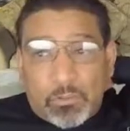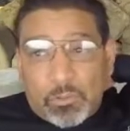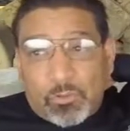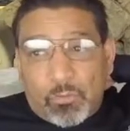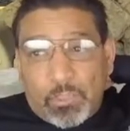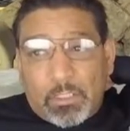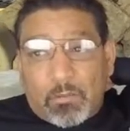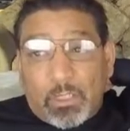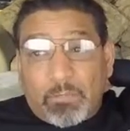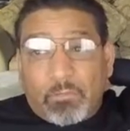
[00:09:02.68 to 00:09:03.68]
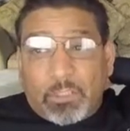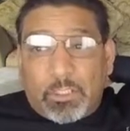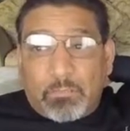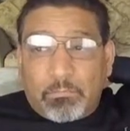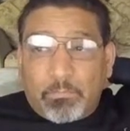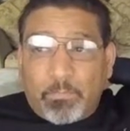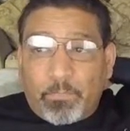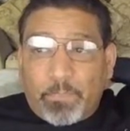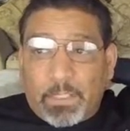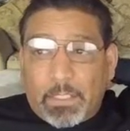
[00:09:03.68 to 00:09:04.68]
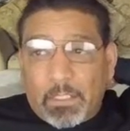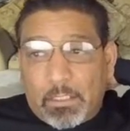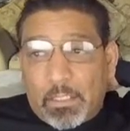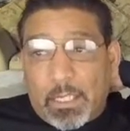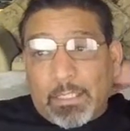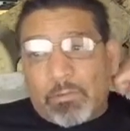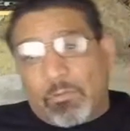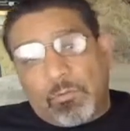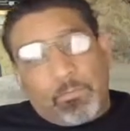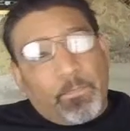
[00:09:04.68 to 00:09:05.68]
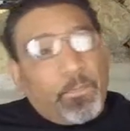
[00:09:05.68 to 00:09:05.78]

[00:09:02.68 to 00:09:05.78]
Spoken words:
used to be in the rifle team in the high school,